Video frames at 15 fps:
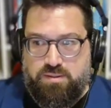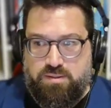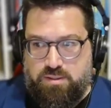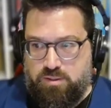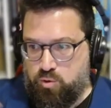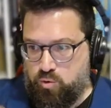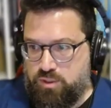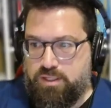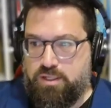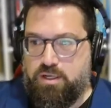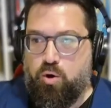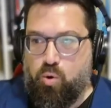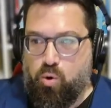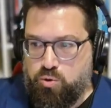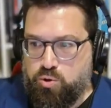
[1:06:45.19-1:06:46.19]
including in
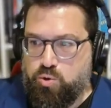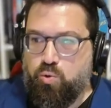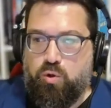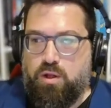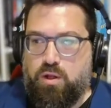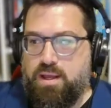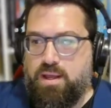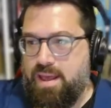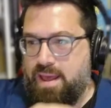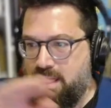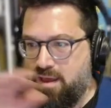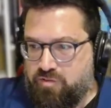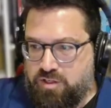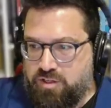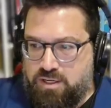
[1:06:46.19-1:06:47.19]
our own tool.
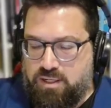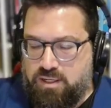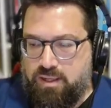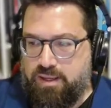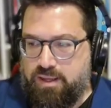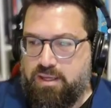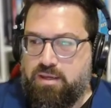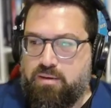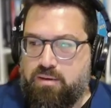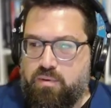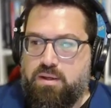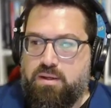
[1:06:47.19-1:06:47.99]
Every claim